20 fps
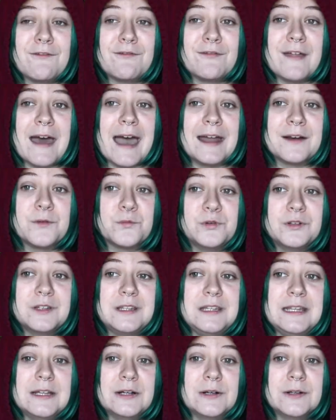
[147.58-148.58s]
that will
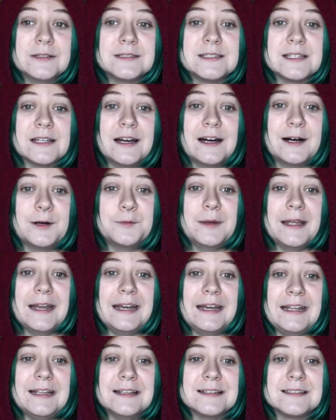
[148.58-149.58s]
yield
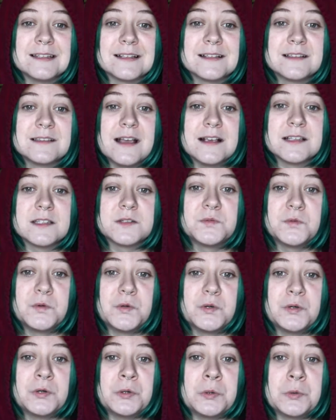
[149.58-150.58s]
any
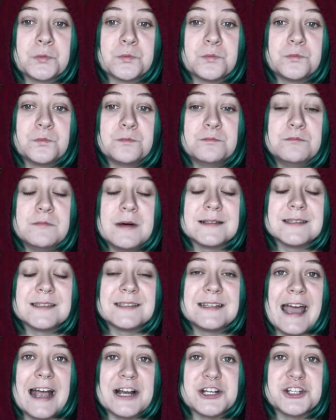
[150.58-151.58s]
successful
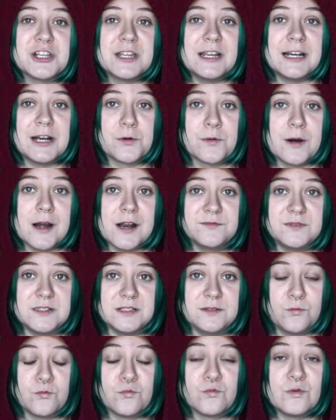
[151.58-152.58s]
mustache getting rid of
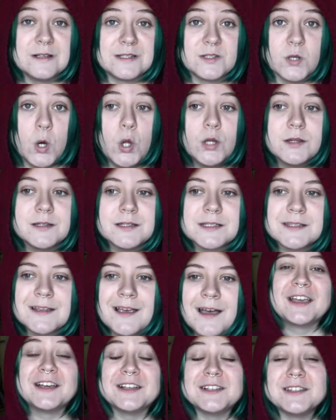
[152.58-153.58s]
results.
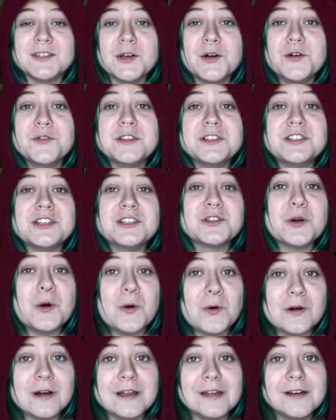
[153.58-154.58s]
So the
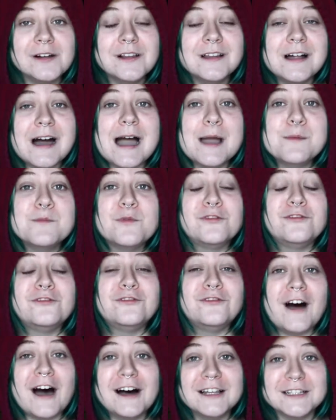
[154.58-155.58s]
tutorial I'm
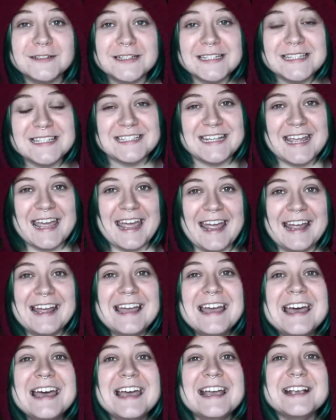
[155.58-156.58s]
following today
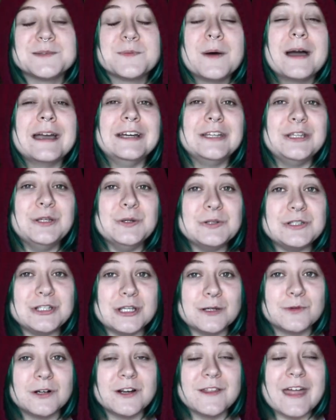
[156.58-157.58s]
is by a
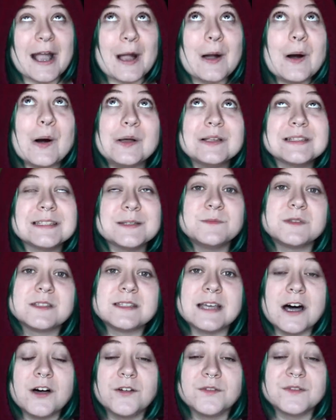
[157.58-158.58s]
YouTuber that calls
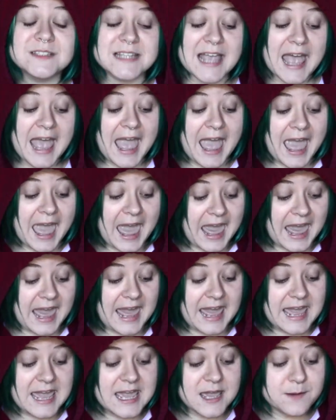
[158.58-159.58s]
themselves
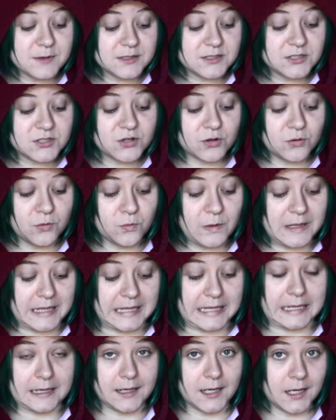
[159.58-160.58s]

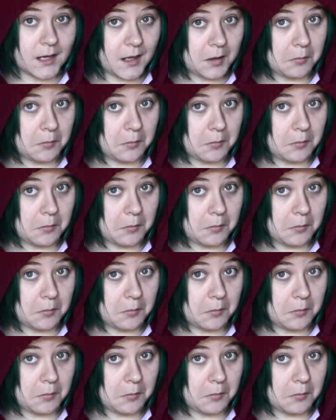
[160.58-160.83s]
Abetweene.